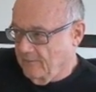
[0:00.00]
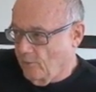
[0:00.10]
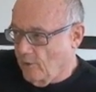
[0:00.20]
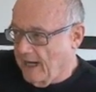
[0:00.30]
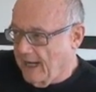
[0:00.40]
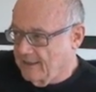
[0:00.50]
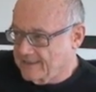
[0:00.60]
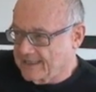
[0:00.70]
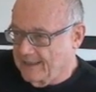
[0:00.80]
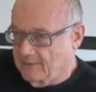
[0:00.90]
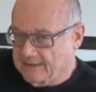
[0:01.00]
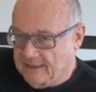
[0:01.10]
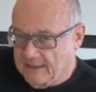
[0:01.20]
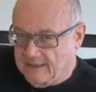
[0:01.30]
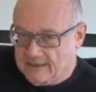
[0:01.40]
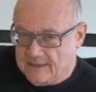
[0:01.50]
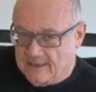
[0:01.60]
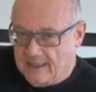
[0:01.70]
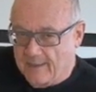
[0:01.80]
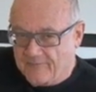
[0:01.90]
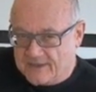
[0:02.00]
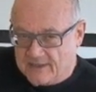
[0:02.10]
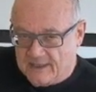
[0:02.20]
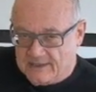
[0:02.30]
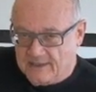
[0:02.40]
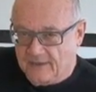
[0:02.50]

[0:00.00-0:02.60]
while simultaneously emphasizing the